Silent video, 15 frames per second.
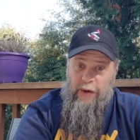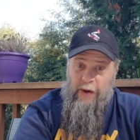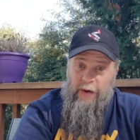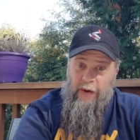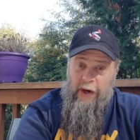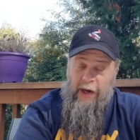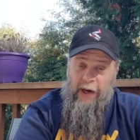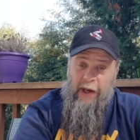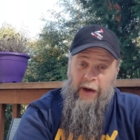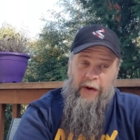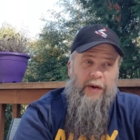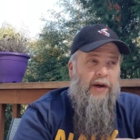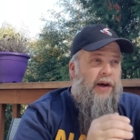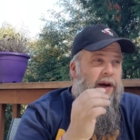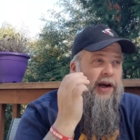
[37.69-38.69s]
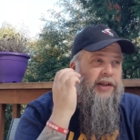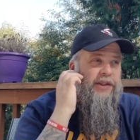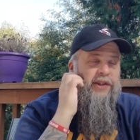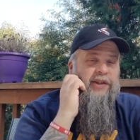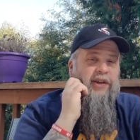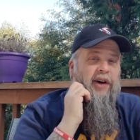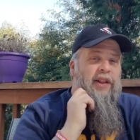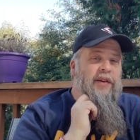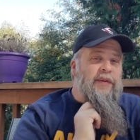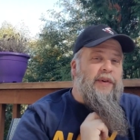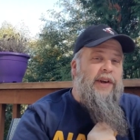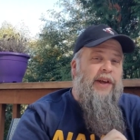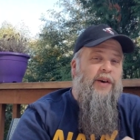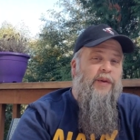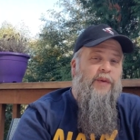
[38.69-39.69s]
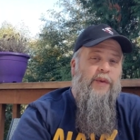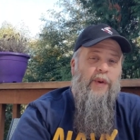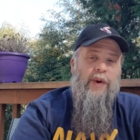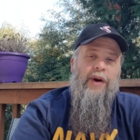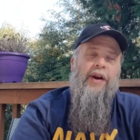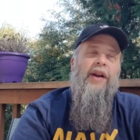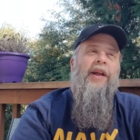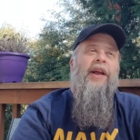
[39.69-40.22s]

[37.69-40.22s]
on right now. I just saw the video for it.